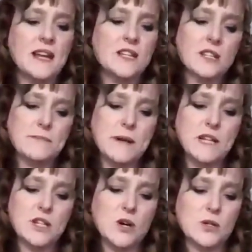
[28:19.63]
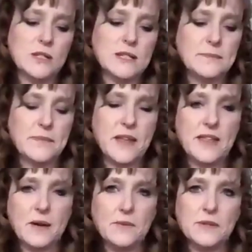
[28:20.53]
And I took my toast,
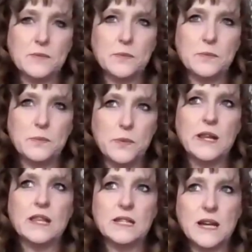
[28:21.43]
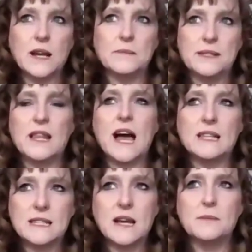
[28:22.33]
and that was one of the times, the
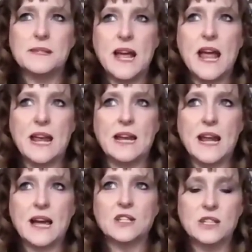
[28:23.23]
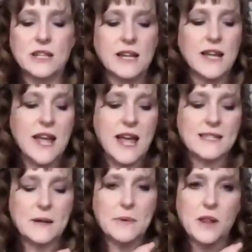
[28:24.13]
last times I ate it actually, is I
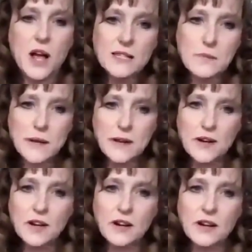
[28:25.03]
put lots of butter,